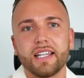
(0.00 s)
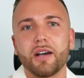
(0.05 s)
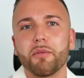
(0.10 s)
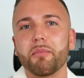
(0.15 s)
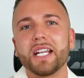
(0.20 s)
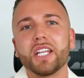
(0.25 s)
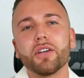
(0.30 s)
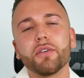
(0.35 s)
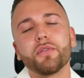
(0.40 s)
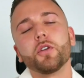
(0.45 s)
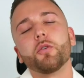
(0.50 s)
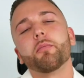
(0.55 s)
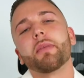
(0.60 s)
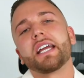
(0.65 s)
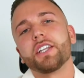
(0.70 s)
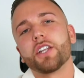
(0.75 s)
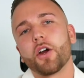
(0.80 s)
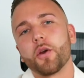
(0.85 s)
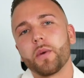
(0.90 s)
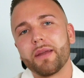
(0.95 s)
Now, many of you may
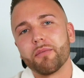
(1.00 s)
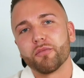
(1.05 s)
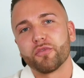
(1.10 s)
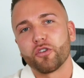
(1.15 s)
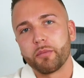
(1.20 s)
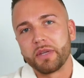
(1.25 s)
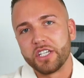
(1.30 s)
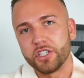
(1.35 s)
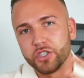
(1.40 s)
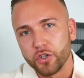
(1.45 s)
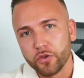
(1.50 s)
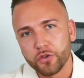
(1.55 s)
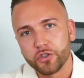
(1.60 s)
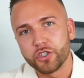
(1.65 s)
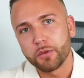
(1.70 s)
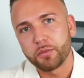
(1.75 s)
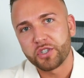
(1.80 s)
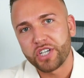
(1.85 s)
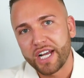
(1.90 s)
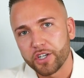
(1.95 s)
know him from his
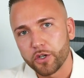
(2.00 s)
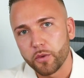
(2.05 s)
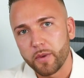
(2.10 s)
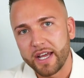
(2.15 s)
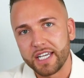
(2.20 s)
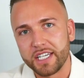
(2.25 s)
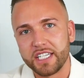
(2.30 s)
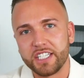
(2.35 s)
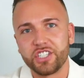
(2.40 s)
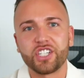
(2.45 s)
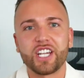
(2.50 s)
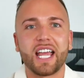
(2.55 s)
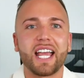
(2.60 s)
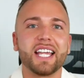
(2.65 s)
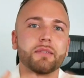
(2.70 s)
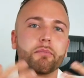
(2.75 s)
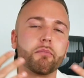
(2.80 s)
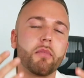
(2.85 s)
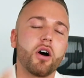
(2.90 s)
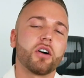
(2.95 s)
YouTube channel where he
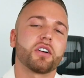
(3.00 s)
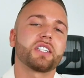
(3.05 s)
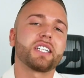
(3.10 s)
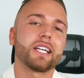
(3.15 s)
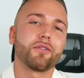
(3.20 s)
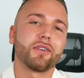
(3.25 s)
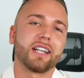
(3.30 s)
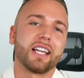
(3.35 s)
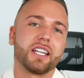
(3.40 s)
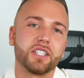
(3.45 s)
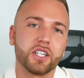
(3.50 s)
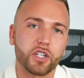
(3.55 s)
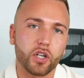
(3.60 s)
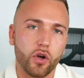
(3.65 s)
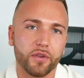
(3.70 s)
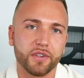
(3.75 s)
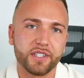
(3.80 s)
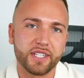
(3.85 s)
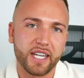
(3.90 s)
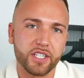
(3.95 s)
shares marketing-related
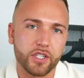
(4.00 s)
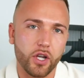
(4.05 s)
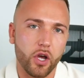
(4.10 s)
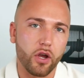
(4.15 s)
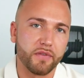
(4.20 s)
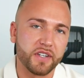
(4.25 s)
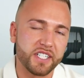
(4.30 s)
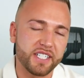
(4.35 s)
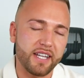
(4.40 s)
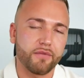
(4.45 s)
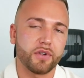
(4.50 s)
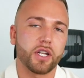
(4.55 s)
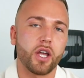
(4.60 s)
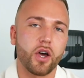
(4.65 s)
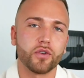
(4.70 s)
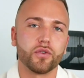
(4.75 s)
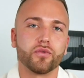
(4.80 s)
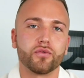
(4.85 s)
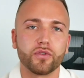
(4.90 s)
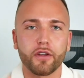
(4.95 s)
content to over
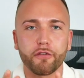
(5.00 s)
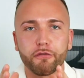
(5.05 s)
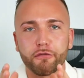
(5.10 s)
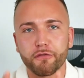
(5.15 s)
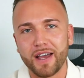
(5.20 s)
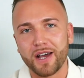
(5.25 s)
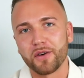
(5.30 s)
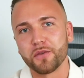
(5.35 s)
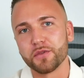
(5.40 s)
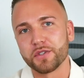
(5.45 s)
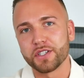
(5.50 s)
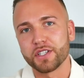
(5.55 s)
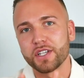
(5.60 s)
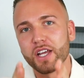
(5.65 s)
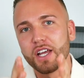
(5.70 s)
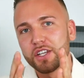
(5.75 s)
700,000